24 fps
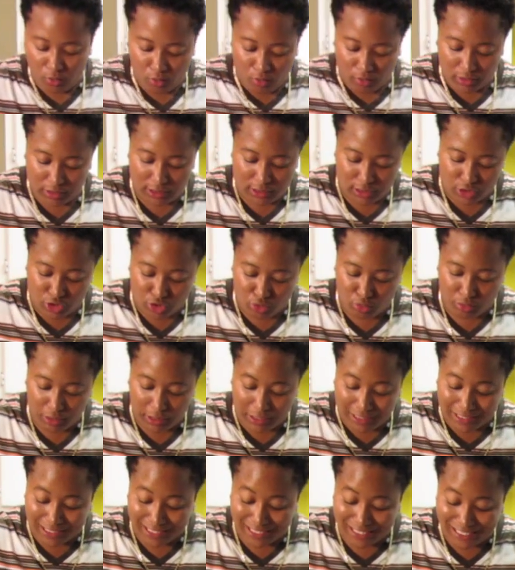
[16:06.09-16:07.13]
going to do a
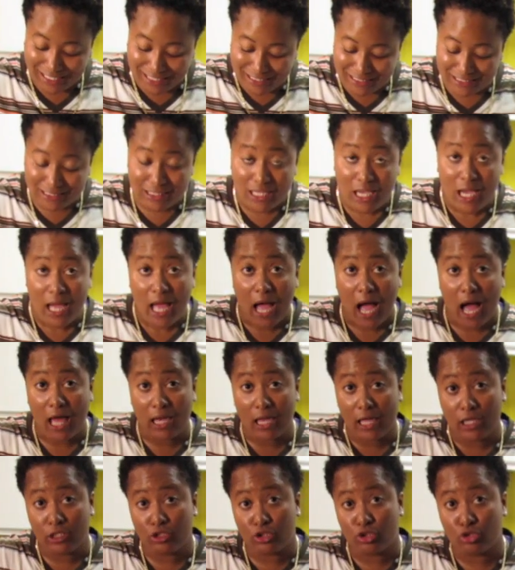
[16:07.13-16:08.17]
glaze. I
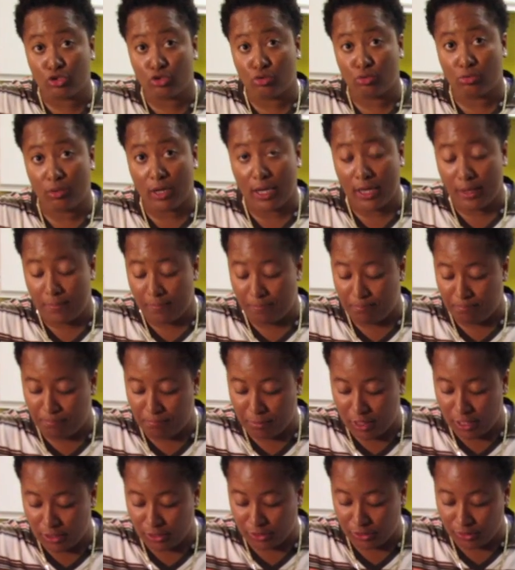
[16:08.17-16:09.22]
like to do a
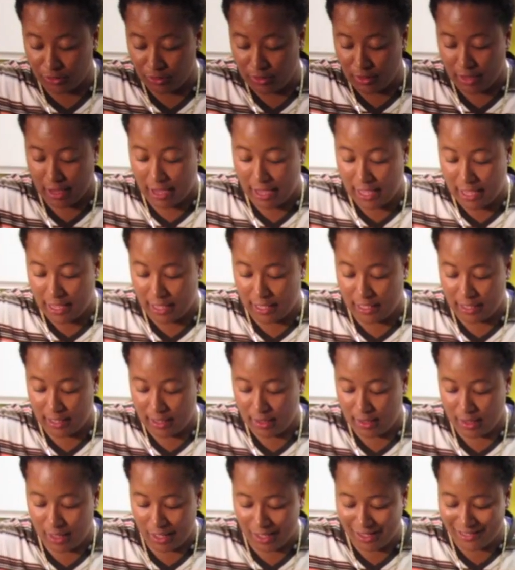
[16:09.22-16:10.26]
butter and
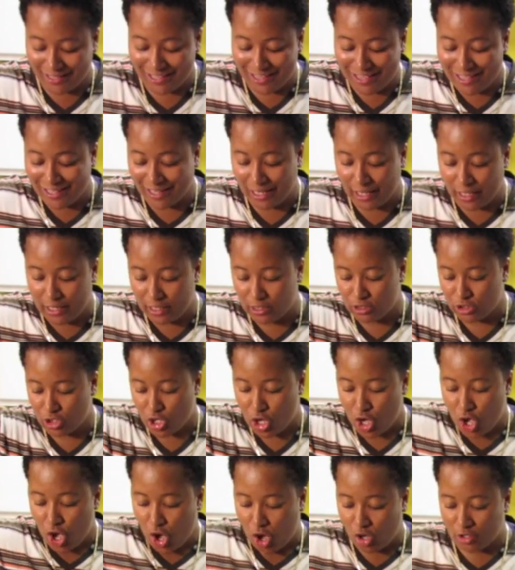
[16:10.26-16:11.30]
honey
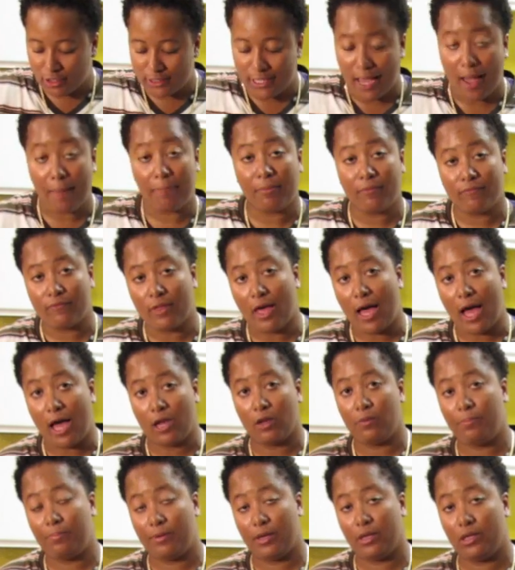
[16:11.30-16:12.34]
glaze on top of the
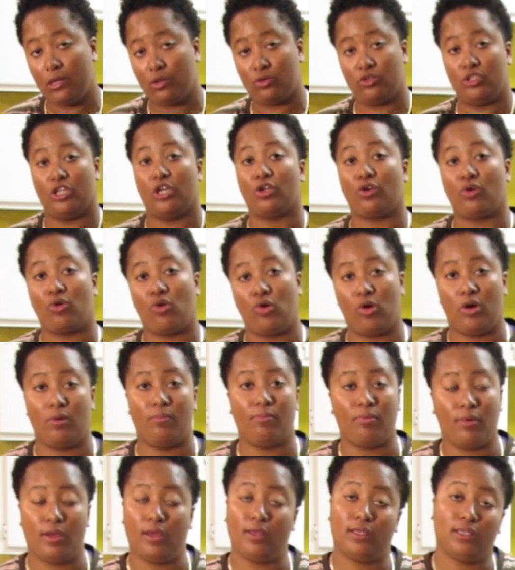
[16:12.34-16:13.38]
Jalapeno Cheddar
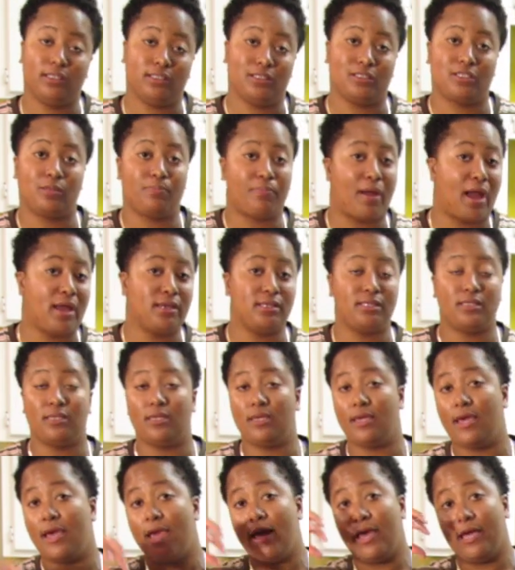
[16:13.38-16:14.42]
Cornbread because it's
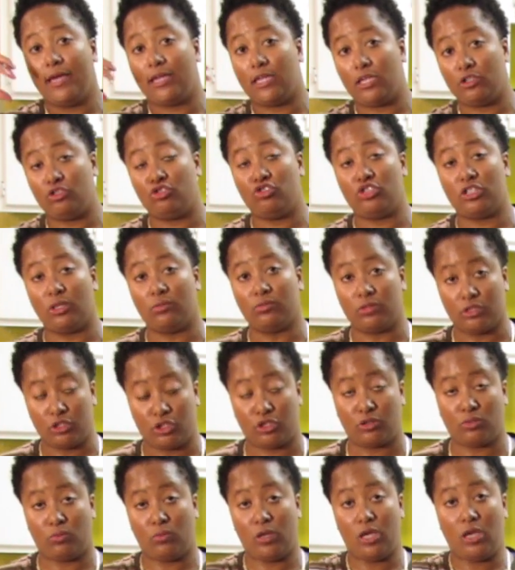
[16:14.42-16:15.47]
spicy. It gives you something
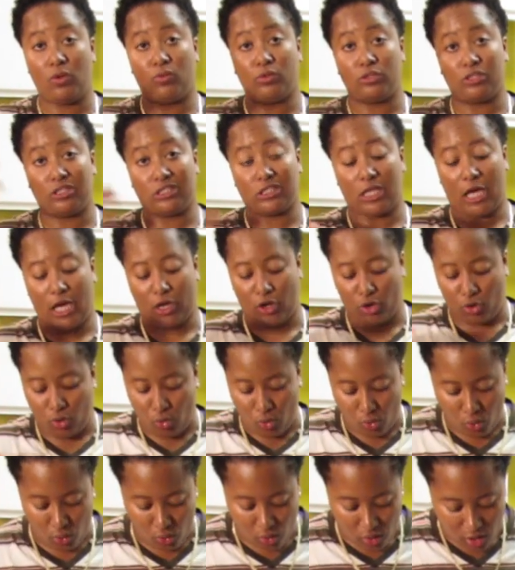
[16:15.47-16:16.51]
sweet, which is kind of
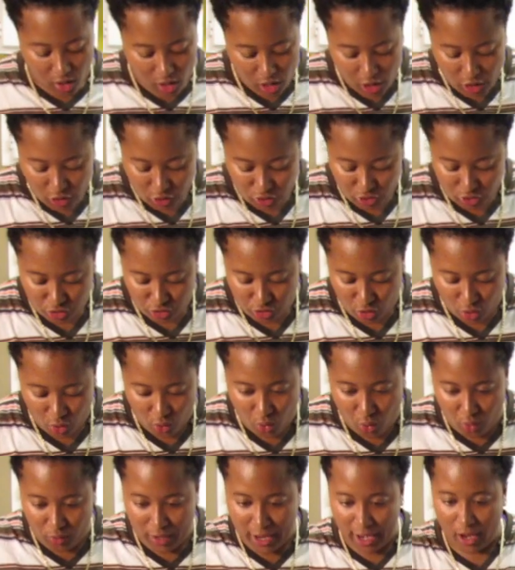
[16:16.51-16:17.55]
cool.
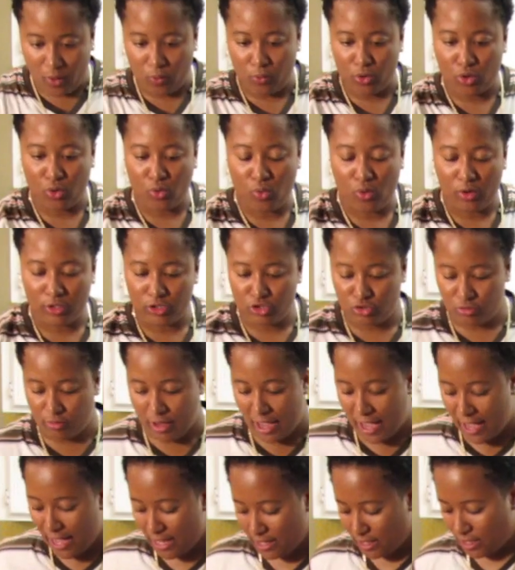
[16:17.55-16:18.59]
So now we're going to
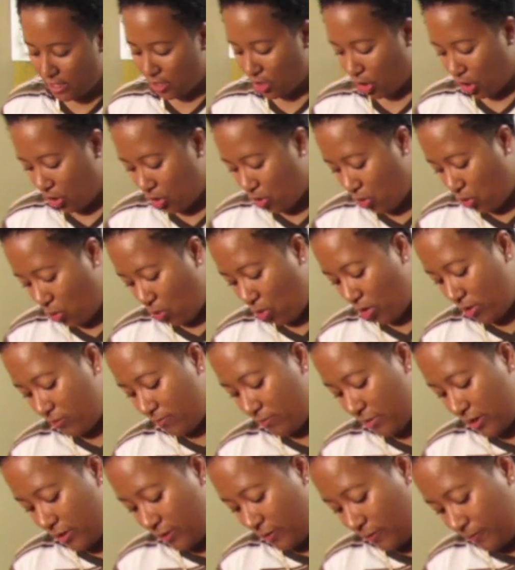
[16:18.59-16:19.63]
add in our
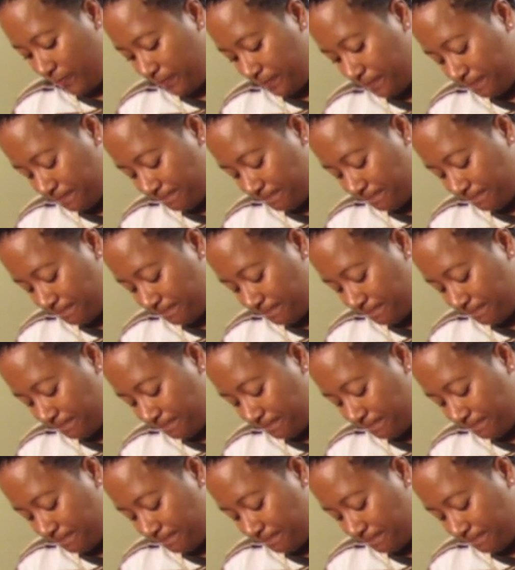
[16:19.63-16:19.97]
cornmeal.